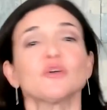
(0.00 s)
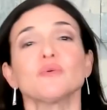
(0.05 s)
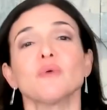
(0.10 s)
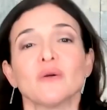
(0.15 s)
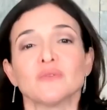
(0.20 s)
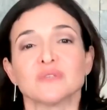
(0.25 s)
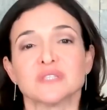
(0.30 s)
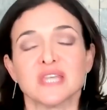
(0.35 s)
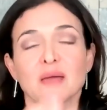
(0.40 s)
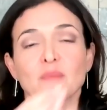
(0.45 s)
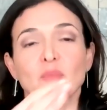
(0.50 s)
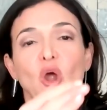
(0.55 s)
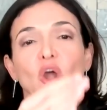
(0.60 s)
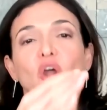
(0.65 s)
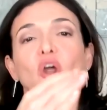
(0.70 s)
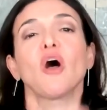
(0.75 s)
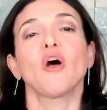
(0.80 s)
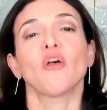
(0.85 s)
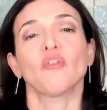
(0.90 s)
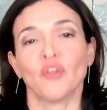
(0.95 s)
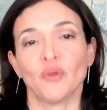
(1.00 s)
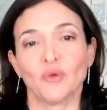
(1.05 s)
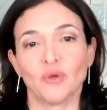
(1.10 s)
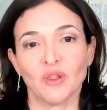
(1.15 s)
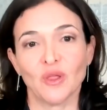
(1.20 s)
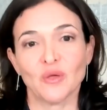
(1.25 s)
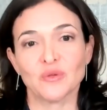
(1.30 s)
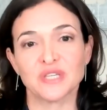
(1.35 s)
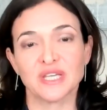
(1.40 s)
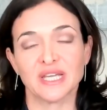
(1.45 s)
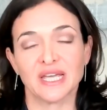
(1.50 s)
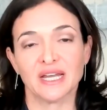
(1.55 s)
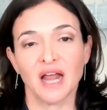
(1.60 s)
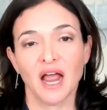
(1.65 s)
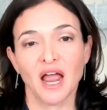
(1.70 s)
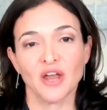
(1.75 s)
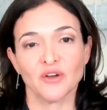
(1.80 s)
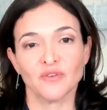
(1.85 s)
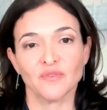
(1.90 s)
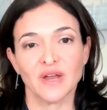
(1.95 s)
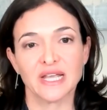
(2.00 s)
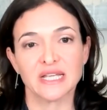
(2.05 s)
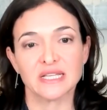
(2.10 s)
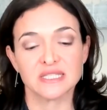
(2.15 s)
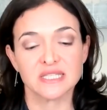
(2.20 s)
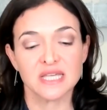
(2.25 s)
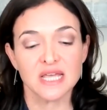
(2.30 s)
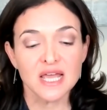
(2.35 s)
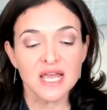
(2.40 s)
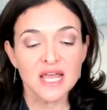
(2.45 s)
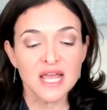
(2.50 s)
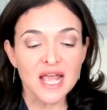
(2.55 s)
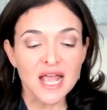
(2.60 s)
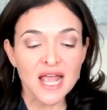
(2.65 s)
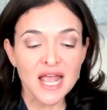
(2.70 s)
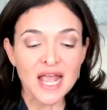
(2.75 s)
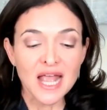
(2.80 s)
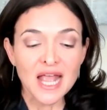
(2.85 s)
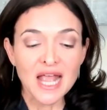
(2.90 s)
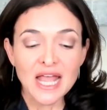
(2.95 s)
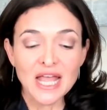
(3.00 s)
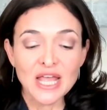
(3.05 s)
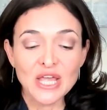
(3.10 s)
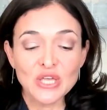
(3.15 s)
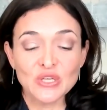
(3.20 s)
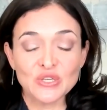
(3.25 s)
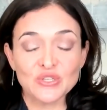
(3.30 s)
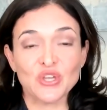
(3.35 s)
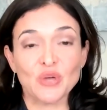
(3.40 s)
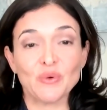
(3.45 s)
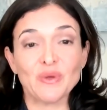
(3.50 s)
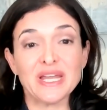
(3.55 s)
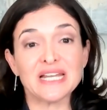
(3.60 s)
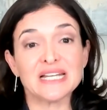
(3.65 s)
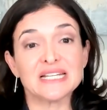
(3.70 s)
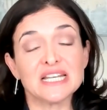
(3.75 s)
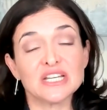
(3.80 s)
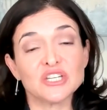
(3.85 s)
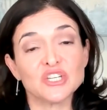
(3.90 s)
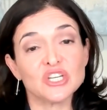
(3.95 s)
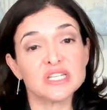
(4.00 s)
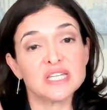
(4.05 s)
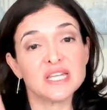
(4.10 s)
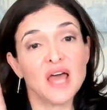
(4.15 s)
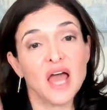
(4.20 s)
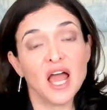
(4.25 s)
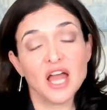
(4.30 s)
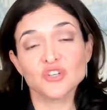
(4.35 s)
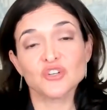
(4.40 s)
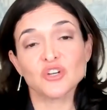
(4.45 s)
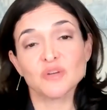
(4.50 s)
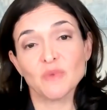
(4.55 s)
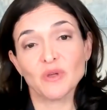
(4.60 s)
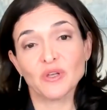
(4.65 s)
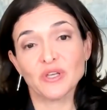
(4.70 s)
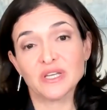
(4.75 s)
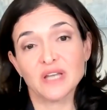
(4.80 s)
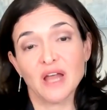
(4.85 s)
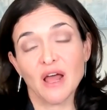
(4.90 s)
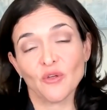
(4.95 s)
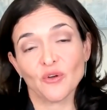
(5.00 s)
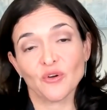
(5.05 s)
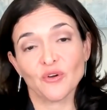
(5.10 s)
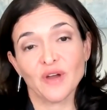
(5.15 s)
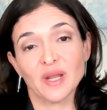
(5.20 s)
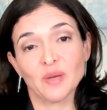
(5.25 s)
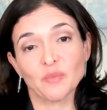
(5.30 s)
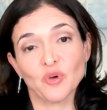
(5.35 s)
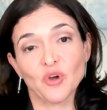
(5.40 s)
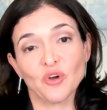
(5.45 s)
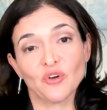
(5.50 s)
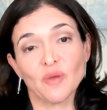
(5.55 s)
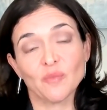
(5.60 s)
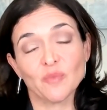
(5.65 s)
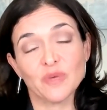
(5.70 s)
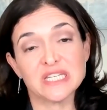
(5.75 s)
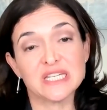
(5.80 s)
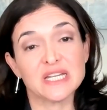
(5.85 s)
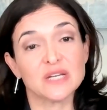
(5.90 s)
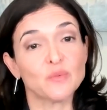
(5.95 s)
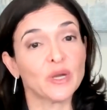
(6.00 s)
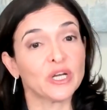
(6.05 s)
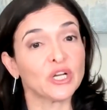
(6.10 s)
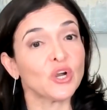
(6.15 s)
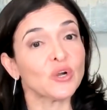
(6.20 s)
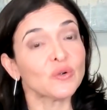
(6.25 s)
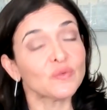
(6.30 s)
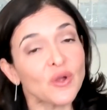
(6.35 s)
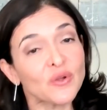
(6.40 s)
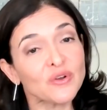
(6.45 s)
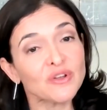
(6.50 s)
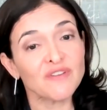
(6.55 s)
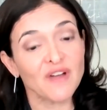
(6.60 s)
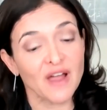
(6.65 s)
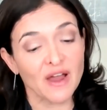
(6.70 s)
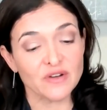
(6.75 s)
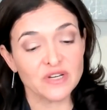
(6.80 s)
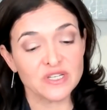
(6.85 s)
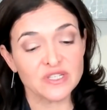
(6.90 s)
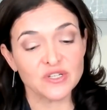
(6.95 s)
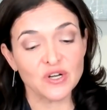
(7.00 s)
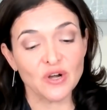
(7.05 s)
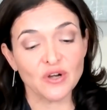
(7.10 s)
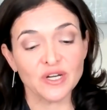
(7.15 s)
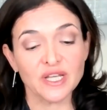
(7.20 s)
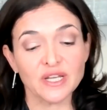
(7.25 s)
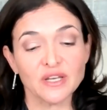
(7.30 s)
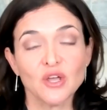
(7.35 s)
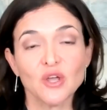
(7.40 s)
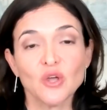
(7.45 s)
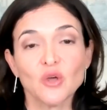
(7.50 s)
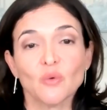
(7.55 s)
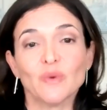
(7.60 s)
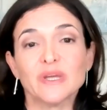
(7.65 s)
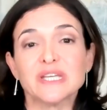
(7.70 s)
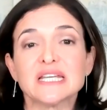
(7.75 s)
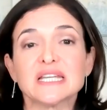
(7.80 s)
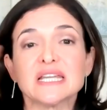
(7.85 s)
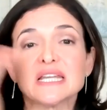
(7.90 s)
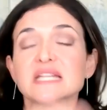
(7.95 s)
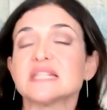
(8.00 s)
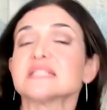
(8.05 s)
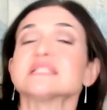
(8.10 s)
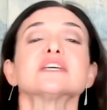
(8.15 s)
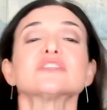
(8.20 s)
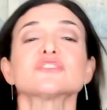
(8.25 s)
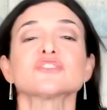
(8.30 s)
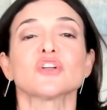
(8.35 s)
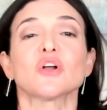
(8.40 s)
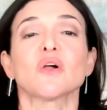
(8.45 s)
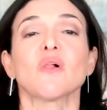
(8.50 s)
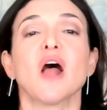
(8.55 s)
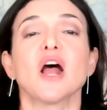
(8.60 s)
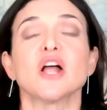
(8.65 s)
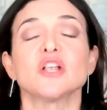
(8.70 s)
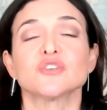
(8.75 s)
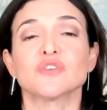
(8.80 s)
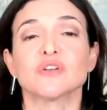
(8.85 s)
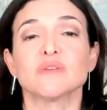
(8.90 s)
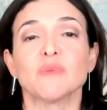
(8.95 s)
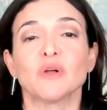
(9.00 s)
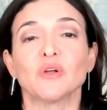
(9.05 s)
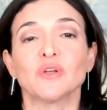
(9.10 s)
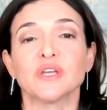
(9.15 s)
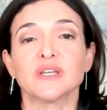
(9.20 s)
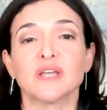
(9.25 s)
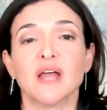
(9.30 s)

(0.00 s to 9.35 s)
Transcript: owns them, are also closing at higher rates. So in addition to the $100 million grant program we did when coronavirus started, we did an additional $100 million